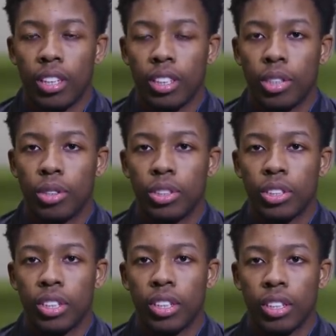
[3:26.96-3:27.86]
your
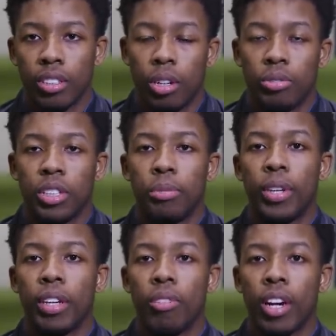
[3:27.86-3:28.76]
country. Obviously,
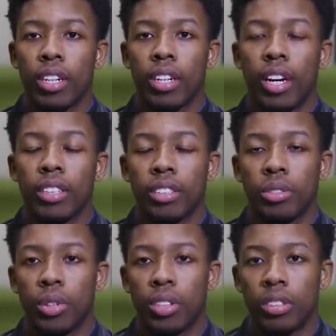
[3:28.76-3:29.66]
being recognised as
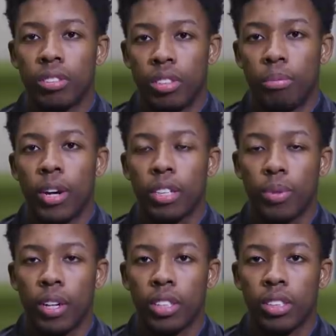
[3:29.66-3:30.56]
one of the best
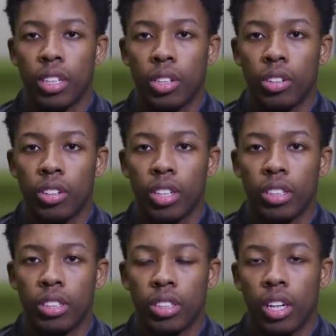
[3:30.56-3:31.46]
players at your
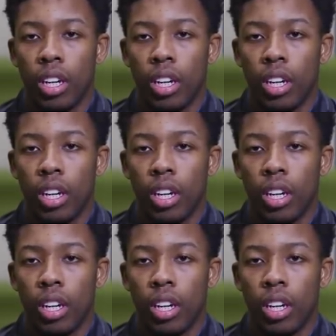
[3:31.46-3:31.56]
age.